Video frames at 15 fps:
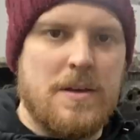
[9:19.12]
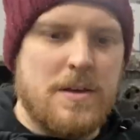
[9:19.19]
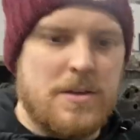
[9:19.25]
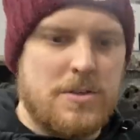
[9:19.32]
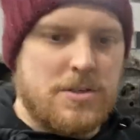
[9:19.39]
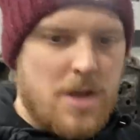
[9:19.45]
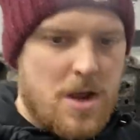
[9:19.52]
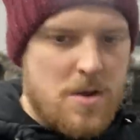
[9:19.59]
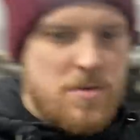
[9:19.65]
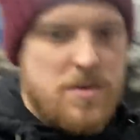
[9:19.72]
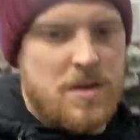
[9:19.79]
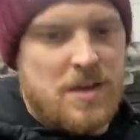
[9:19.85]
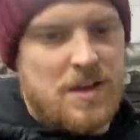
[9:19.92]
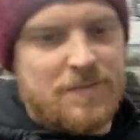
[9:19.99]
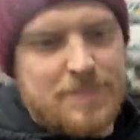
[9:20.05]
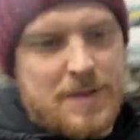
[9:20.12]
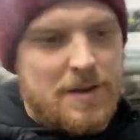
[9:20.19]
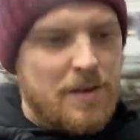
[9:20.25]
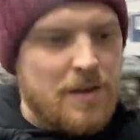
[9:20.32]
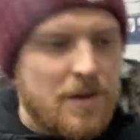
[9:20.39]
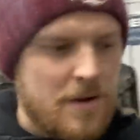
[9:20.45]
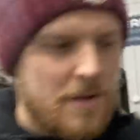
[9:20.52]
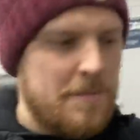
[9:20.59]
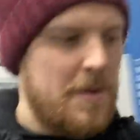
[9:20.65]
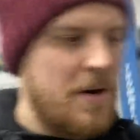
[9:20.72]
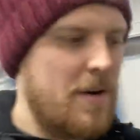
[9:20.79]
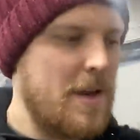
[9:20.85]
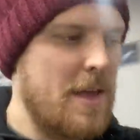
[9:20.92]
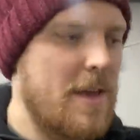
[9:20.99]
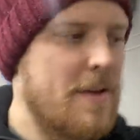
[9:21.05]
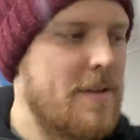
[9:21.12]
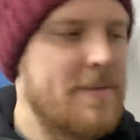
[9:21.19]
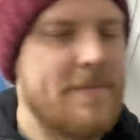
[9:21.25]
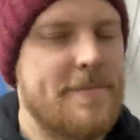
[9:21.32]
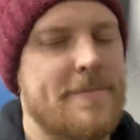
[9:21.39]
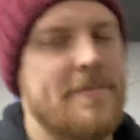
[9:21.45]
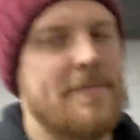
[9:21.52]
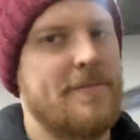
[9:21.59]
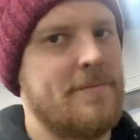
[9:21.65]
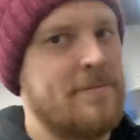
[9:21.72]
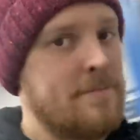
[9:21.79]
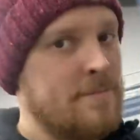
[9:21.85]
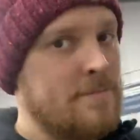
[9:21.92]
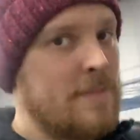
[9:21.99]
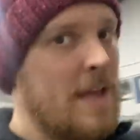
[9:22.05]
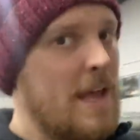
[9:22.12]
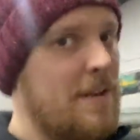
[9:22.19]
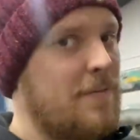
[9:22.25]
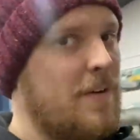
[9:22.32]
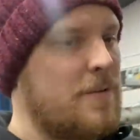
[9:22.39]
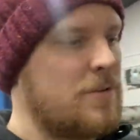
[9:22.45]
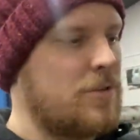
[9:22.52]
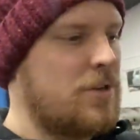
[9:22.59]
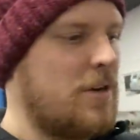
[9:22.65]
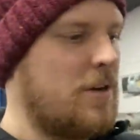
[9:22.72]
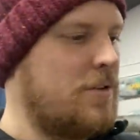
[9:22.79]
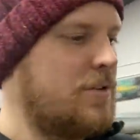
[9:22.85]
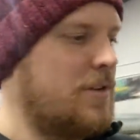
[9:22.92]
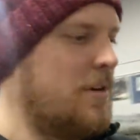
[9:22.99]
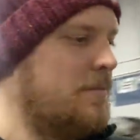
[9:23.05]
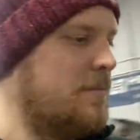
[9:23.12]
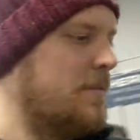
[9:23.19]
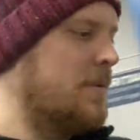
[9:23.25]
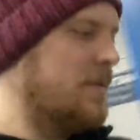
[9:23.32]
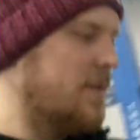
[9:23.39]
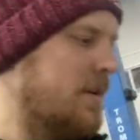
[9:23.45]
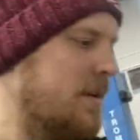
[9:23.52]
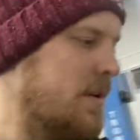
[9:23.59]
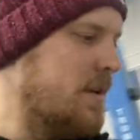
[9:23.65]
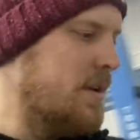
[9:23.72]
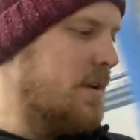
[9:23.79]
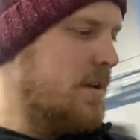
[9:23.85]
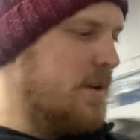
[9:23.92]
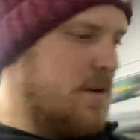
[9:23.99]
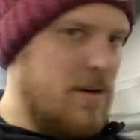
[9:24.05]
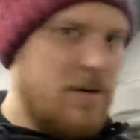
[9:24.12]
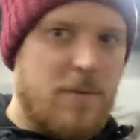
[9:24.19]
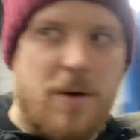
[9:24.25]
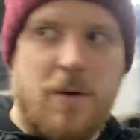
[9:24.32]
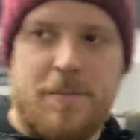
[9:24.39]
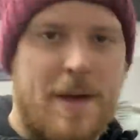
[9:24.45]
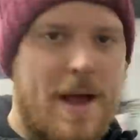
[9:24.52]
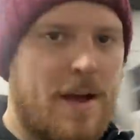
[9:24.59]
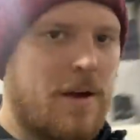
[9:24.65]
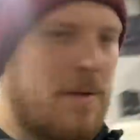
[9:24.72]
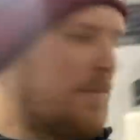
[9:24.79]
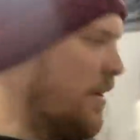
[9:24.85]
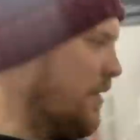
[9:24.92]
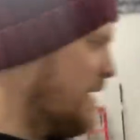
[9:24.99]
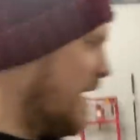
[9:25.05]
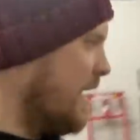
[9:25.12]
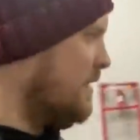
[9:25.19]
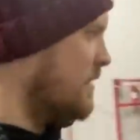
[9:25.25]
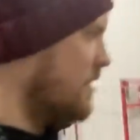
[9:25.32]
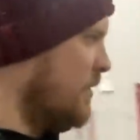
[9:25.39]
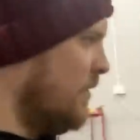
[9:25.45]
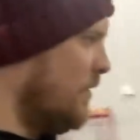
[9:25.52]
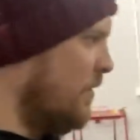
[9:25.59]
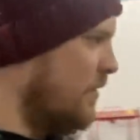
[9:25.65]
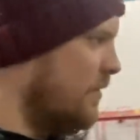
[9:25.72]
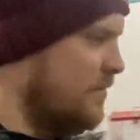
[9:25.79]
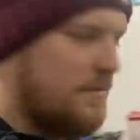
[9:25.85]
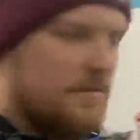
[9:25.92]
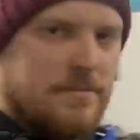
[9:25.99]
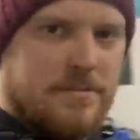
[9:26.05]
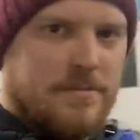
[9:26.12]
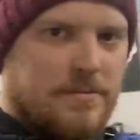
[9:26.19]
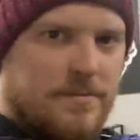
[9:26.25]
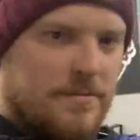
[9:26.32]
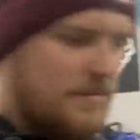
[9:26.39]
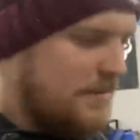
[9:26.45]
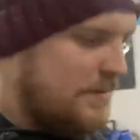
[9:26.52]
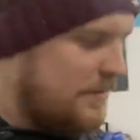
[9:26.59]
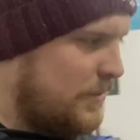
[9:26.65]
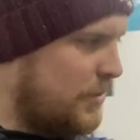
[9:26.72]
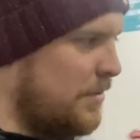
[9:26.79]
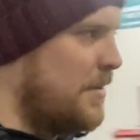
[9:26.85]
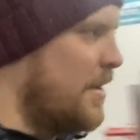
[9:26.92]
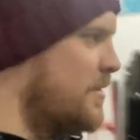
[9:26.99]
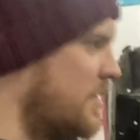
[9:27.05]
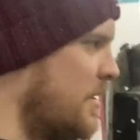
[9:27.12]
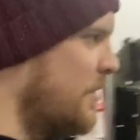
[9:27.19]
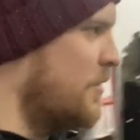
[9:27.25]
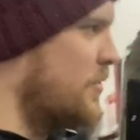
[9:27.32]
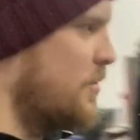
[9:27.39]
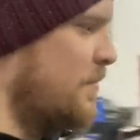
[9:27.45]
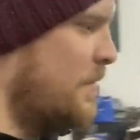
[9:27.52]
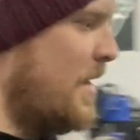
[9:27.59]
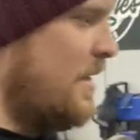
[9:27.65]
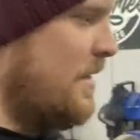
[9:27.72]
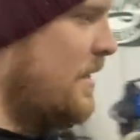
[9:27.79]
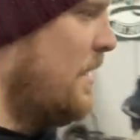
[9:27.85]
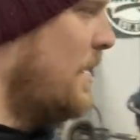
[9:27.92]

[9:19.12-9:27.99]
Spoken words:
So I've been and got my headphones are charged up. We'll bang a podcast or some music on or something,